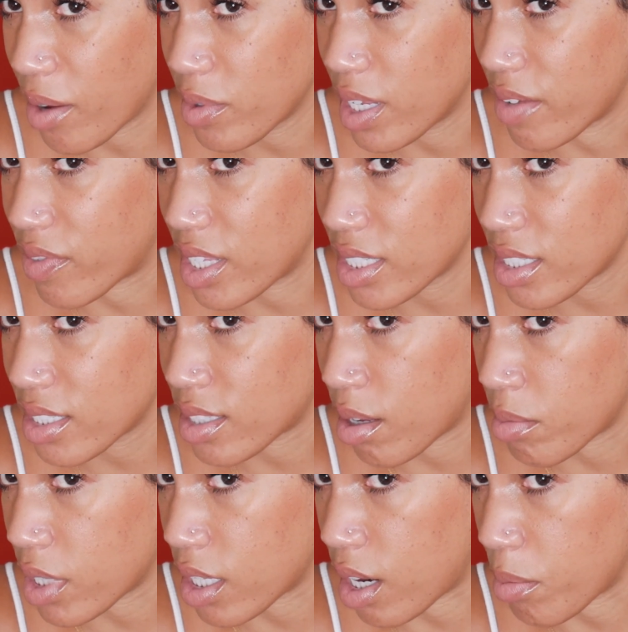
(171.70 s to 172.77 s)
If this is
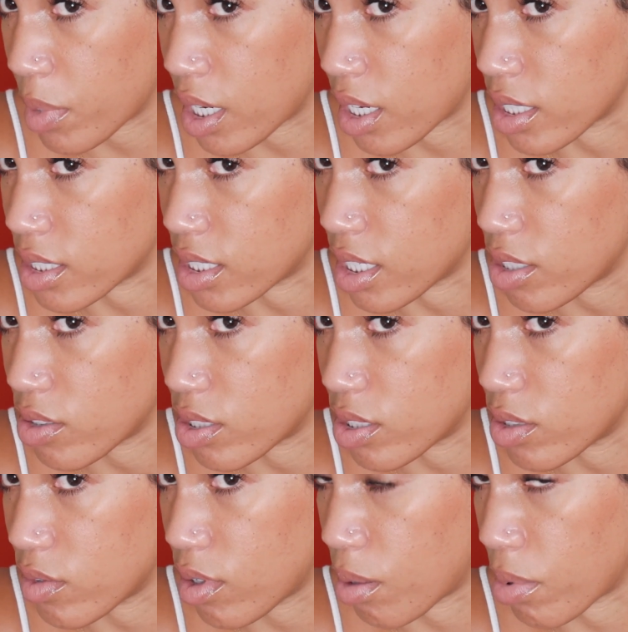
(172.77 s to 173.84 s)
something that I'm going to continue to
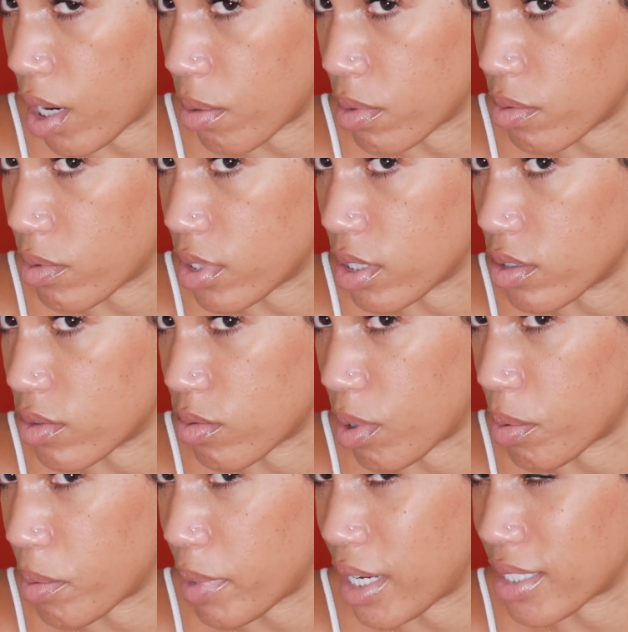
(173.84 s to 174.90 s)
do, I probably wouldn't use
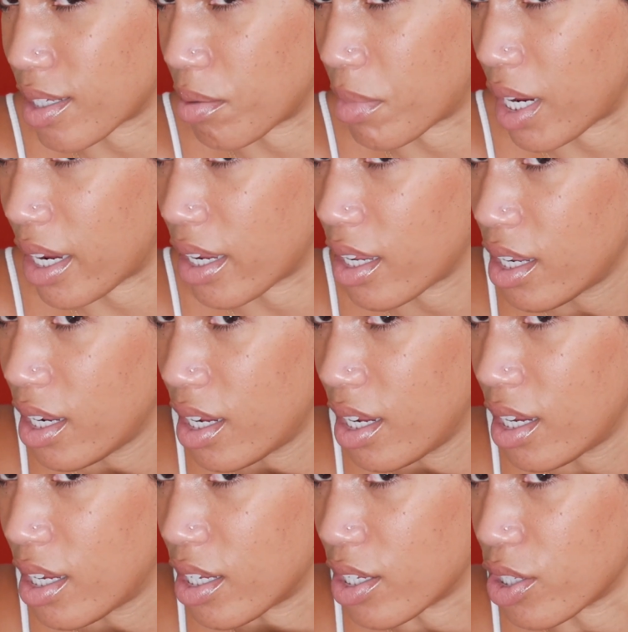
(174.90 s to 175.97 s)
rubber bands. I might
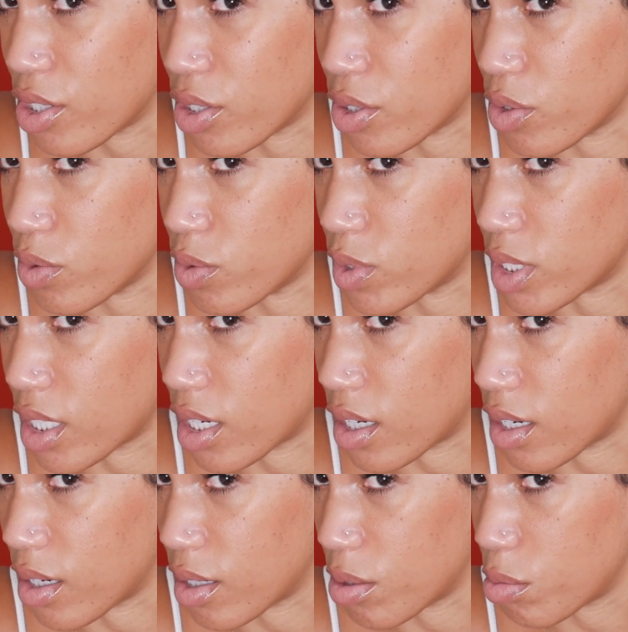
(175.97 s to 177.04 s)
use
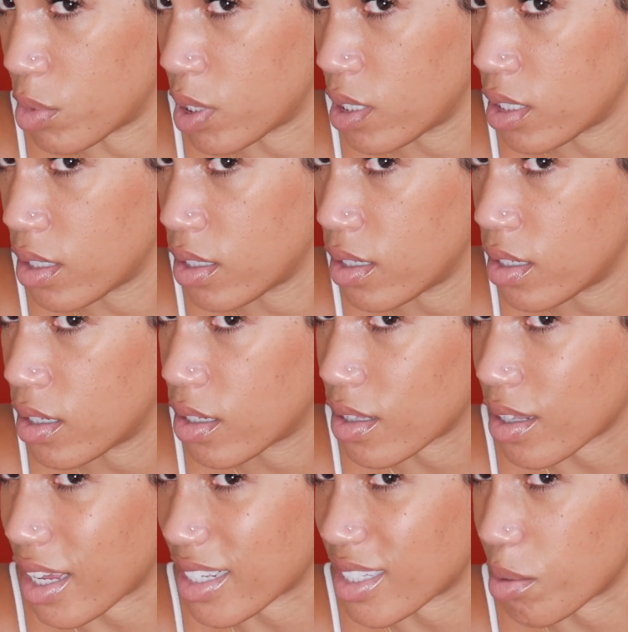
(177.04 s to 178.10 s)

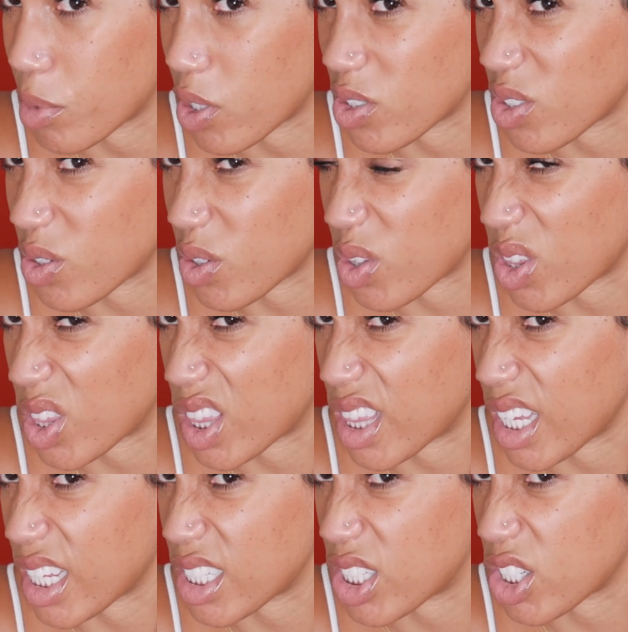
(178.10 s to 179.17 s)
like some of those little
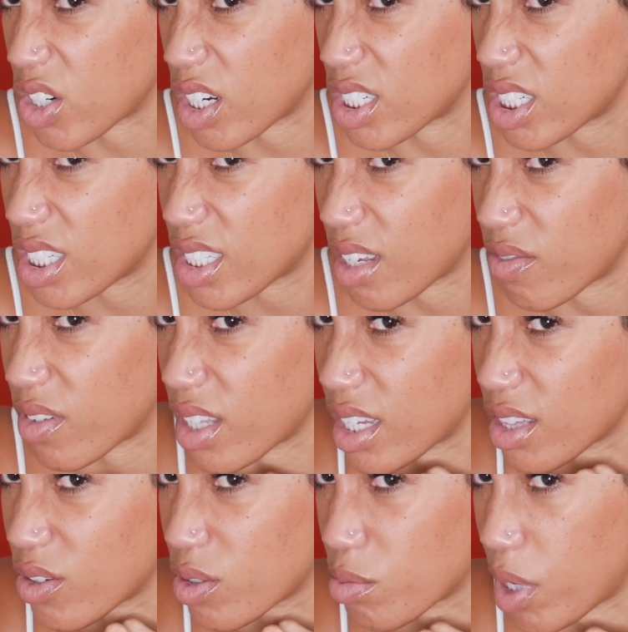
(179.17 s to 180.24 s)
thin scrunchies. I feel like
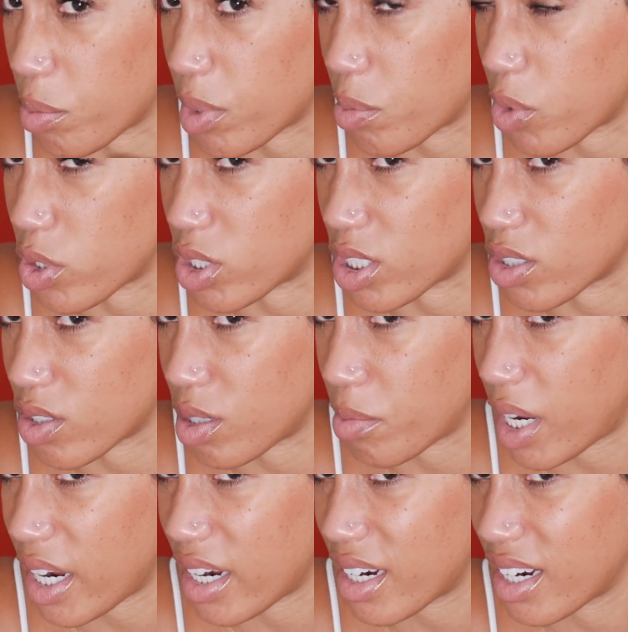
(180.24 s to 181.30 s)
those might be more gentle on my hair